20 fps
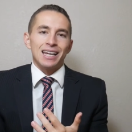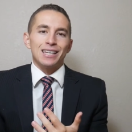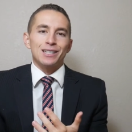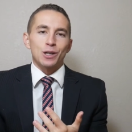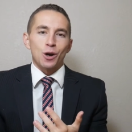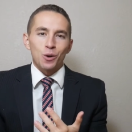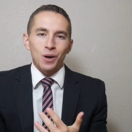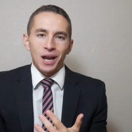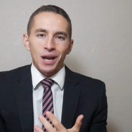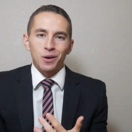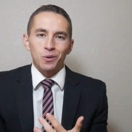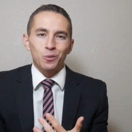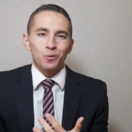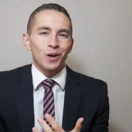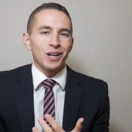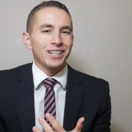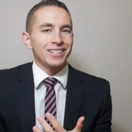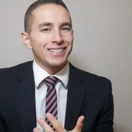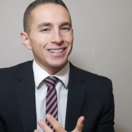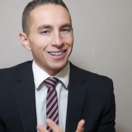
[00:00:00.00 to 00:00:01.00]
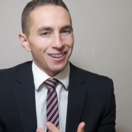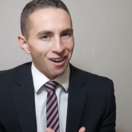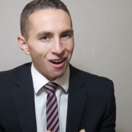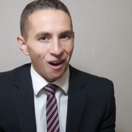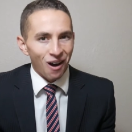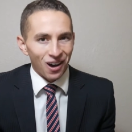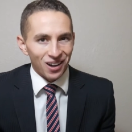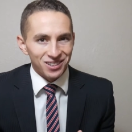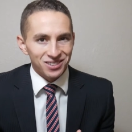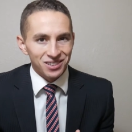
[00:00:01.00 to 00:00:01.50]
is okay, what does it
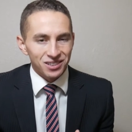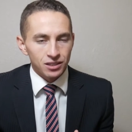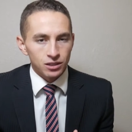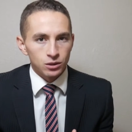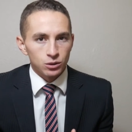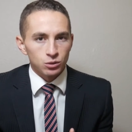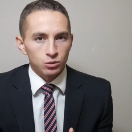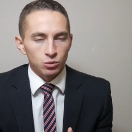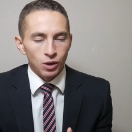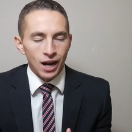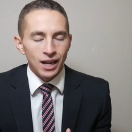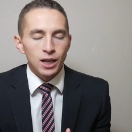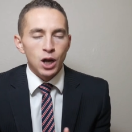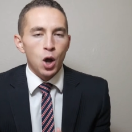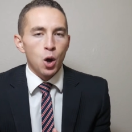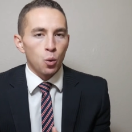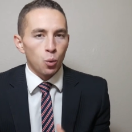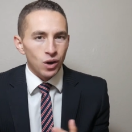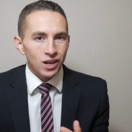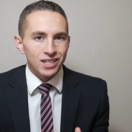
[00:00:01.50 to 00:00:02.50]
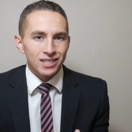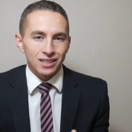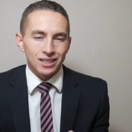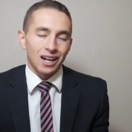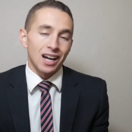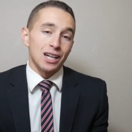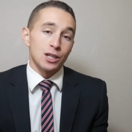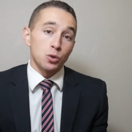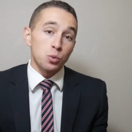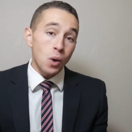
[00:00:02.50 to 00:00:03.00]
cost, right? What is the
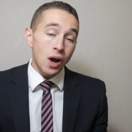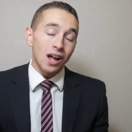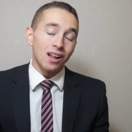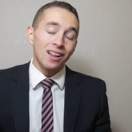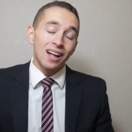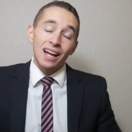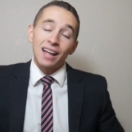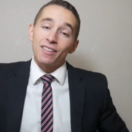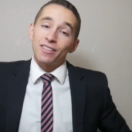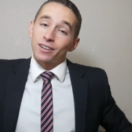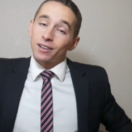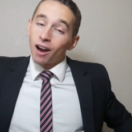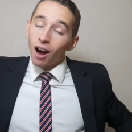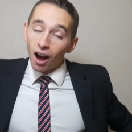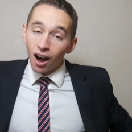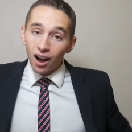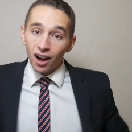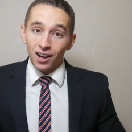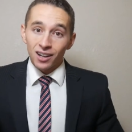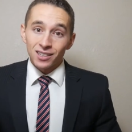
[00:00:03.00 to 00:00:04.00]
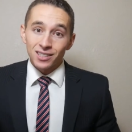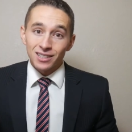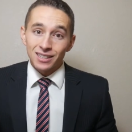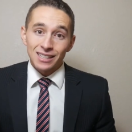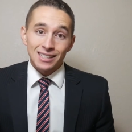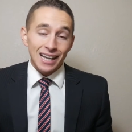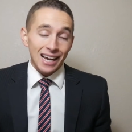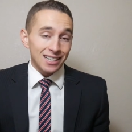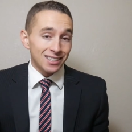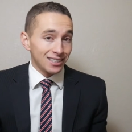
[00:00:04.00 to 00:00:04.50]
cost? Well, the cost
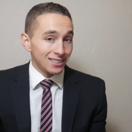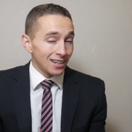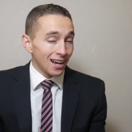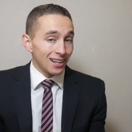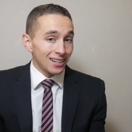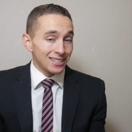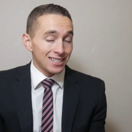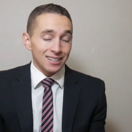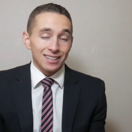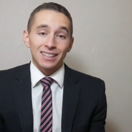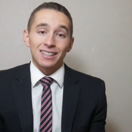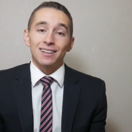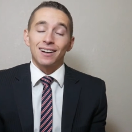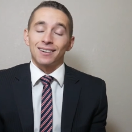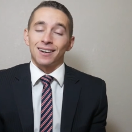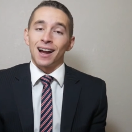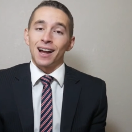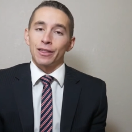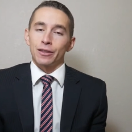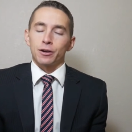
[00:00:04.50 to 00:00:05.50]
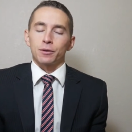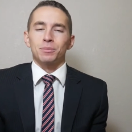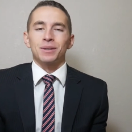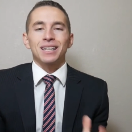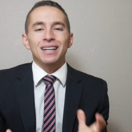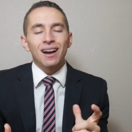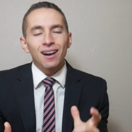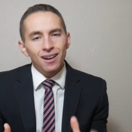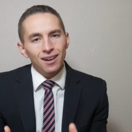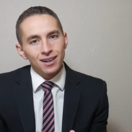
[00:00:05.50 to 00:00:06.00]
is actually not as clean cut either
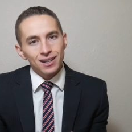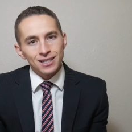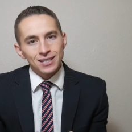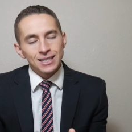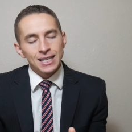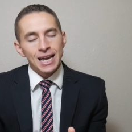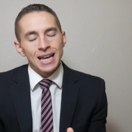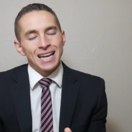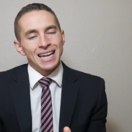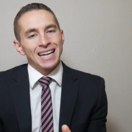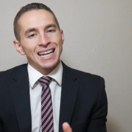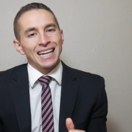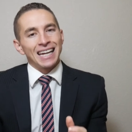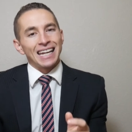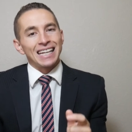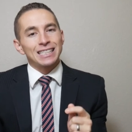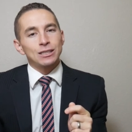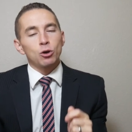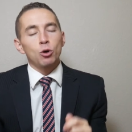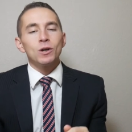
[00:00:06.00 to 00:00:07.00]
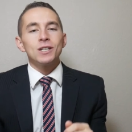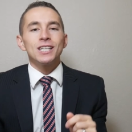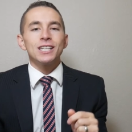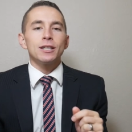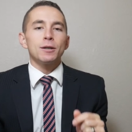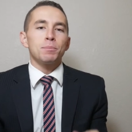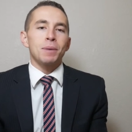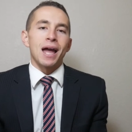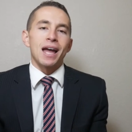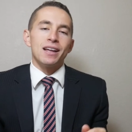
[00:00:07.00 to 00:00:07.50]
because it's going to
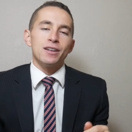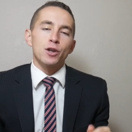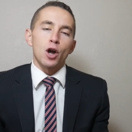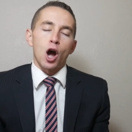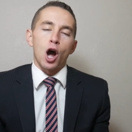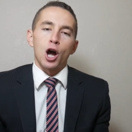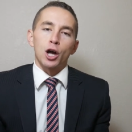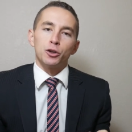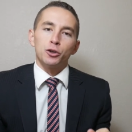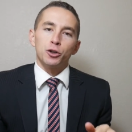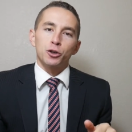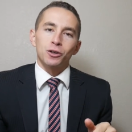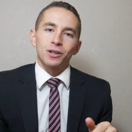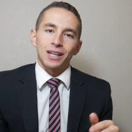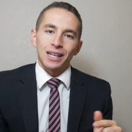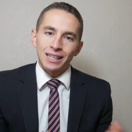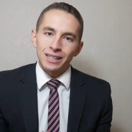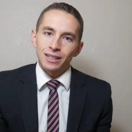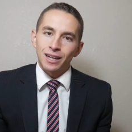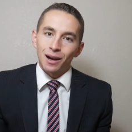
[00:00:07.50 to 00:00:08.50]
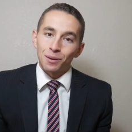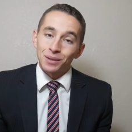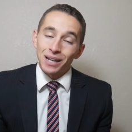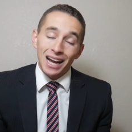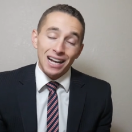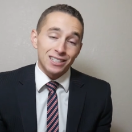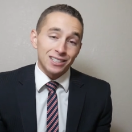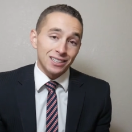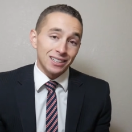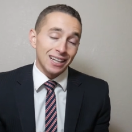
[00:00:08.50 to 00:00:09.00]
depend on your income, and
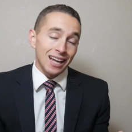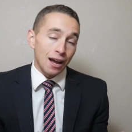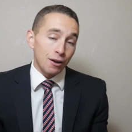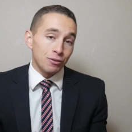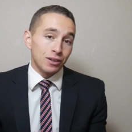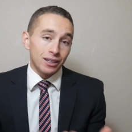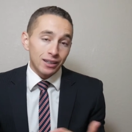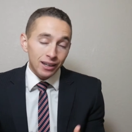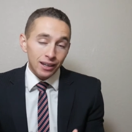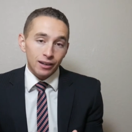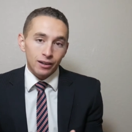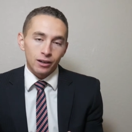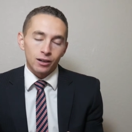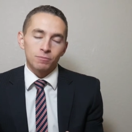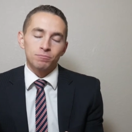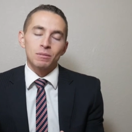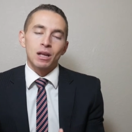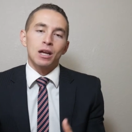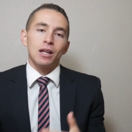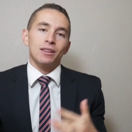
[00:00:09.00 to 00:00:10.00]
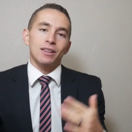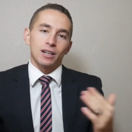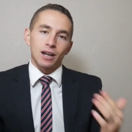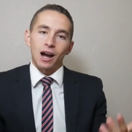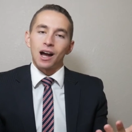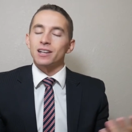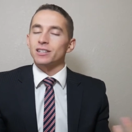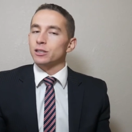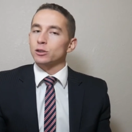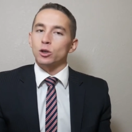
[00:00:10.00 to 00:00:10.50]
actually, every year the
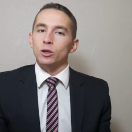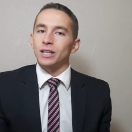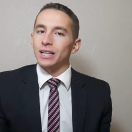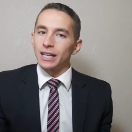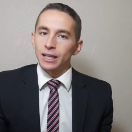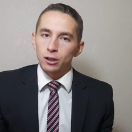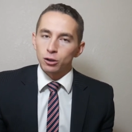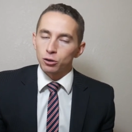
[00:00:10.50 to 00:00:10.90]
cost is going to